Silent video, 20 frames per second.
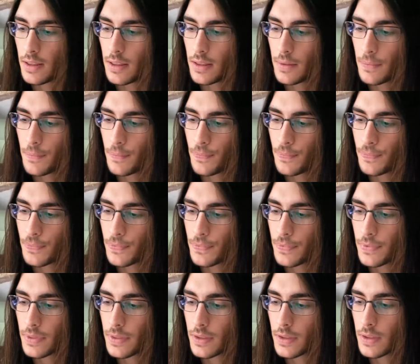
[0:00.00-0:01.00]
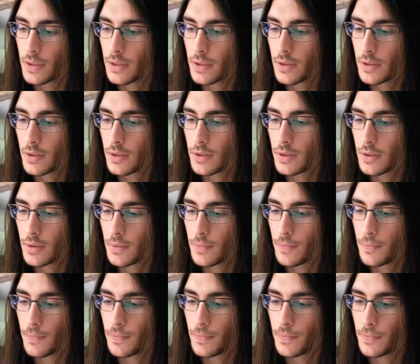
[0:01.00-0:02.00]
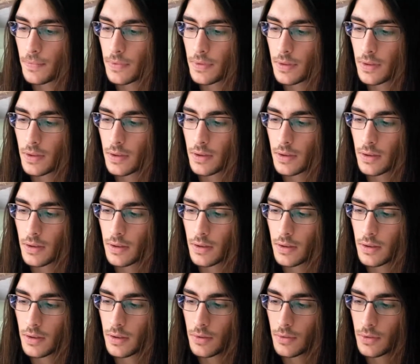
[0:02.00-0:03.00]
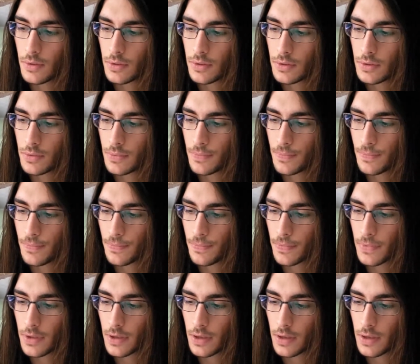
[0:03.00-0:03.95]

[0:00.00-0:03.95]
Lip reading: (silence)